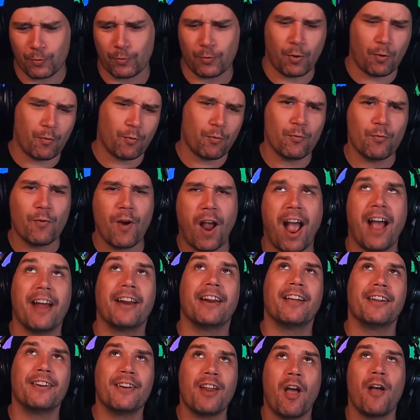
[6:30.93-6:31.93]
We're
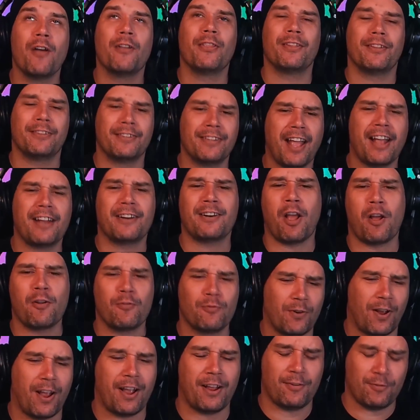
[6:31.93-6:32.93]
riding on the Tekkno
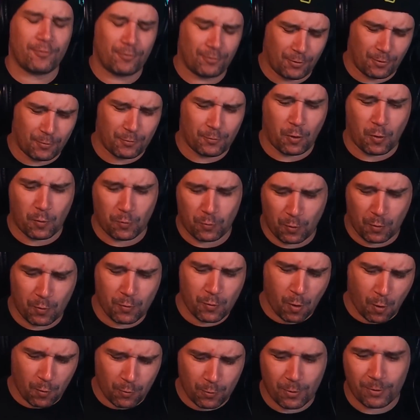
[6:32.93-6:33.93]
train.
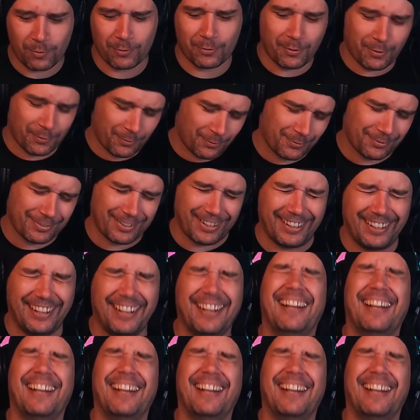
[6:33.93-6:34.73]
We're